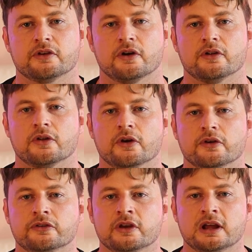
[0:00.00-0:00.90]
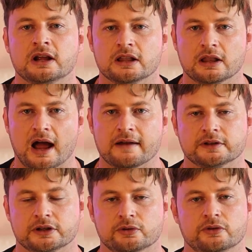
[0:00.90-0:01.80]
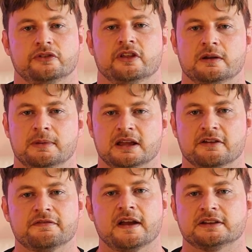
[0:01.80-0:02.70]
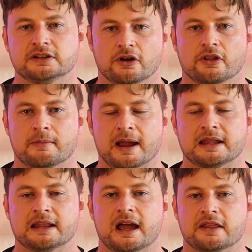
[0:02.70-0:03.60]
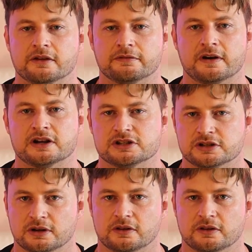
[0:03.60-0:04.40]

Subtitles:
so those livelihoods that are being affected on the mainland, the French,